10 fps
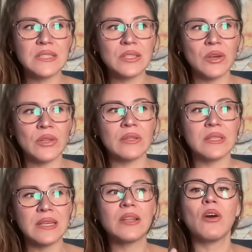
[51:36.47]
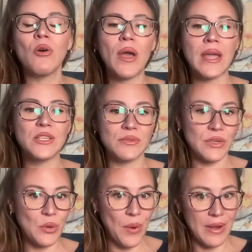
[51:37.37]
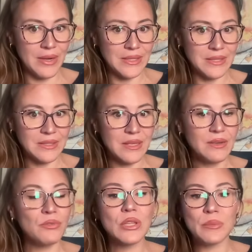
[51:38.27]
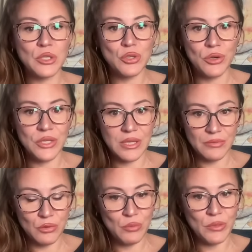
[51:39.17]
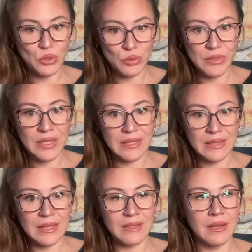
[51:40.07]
it's gonna take the whole age of Aquarius for the majority of humans to be like that,